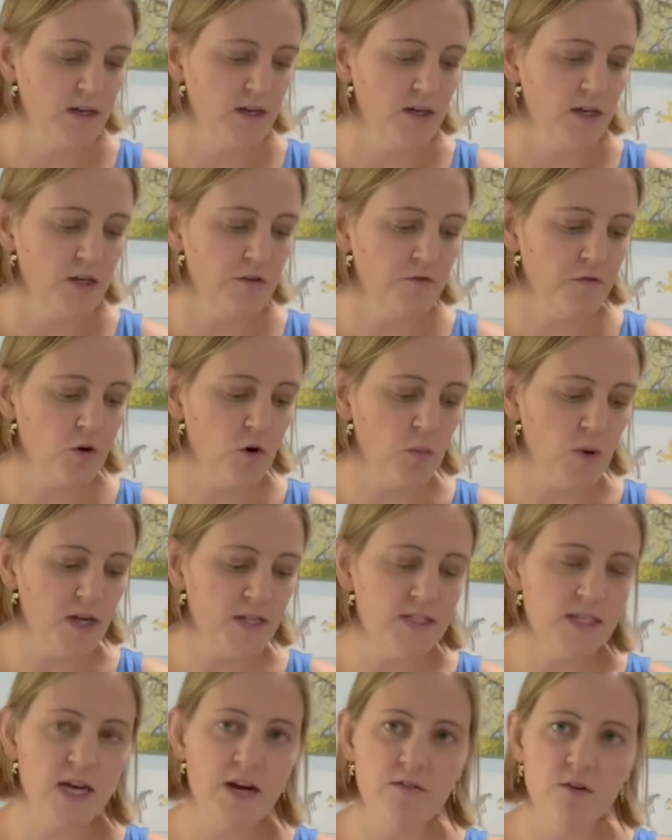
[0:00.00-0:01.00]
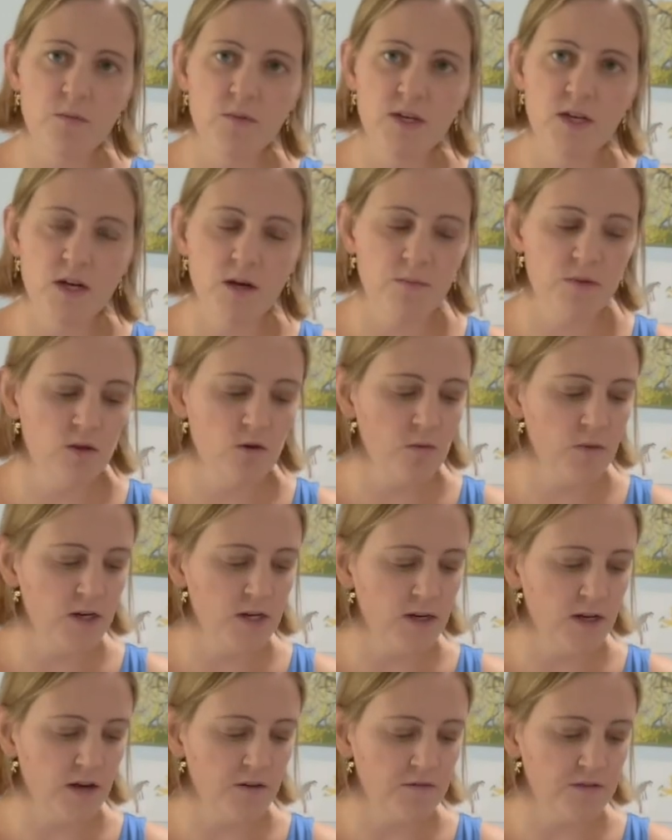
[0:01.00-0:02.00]
If robots ever become human
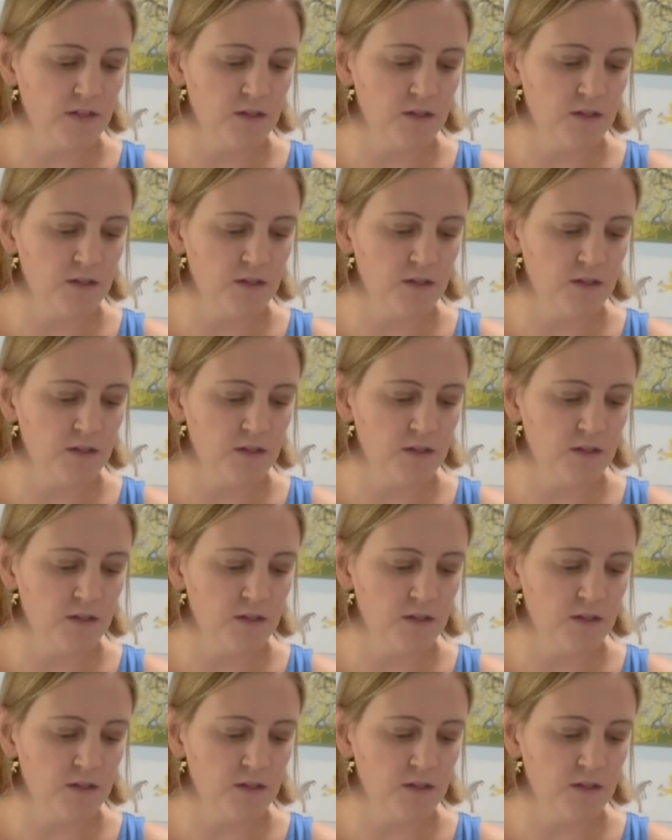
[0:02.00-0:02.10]
enough